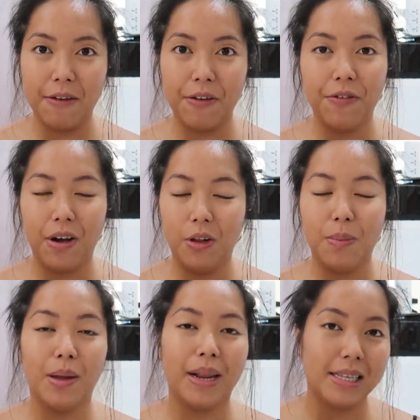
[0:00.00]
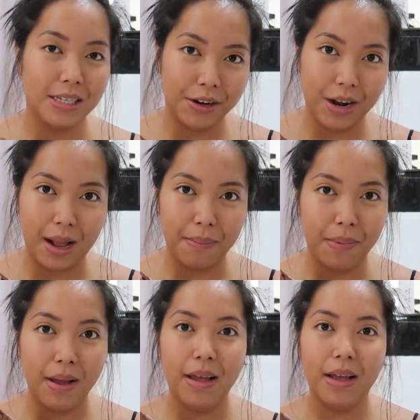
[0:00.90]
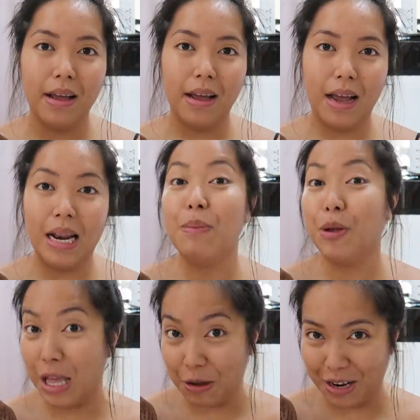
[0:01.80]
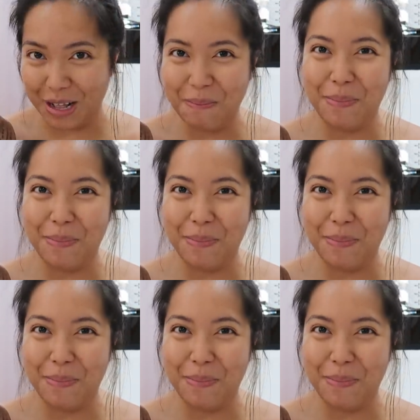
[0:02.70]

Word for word: If you follow me on Instagram, alam niyo na yun.